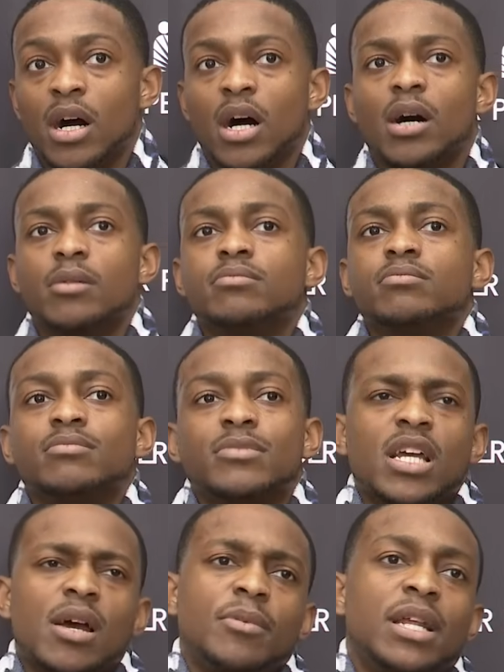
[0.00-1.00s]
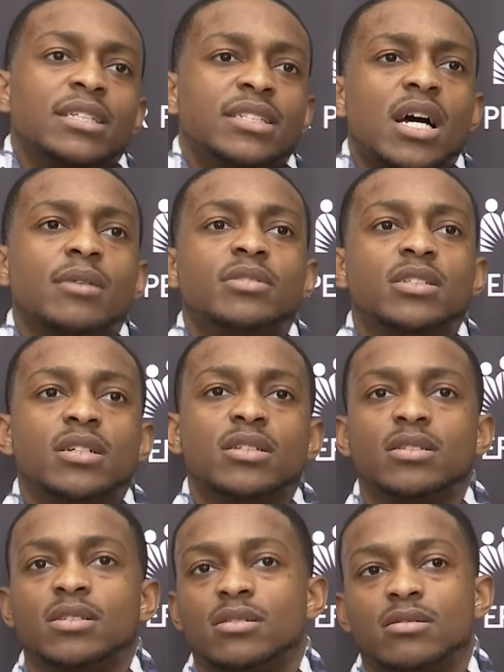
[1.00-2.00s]
Um, yeah, I mean at times
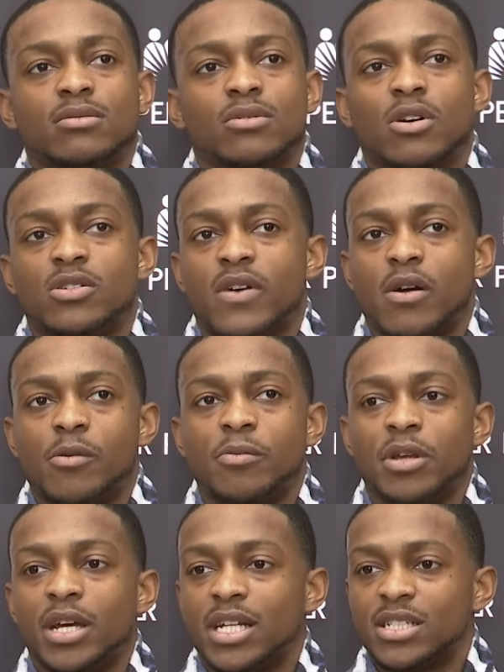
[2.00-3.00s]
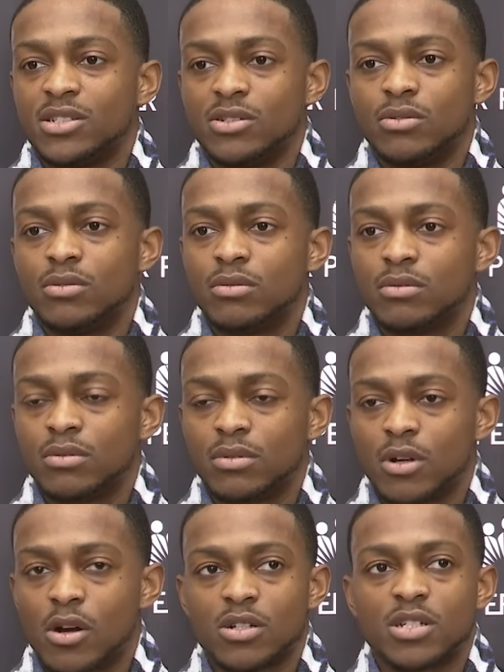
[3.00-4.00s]
because regardless of how I'm playing, I still
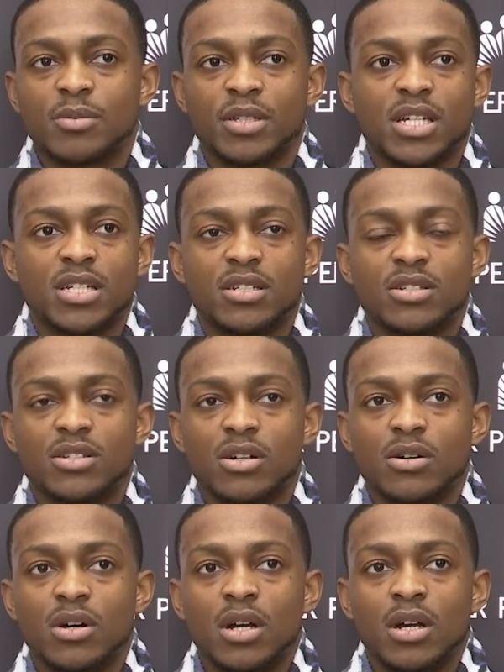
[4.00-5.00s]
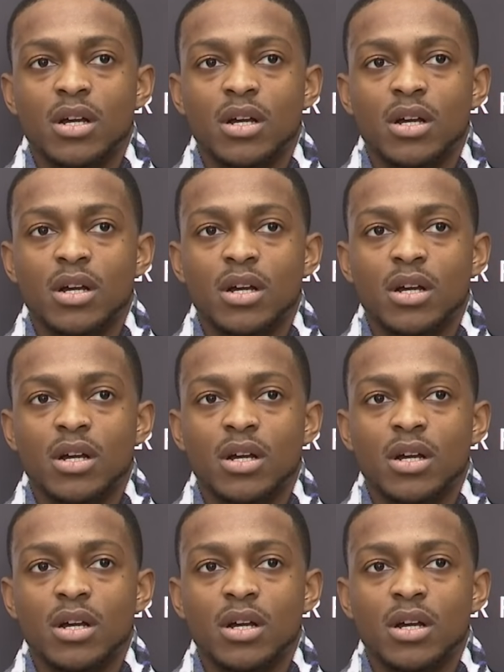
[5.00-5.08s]
garner some attention. So.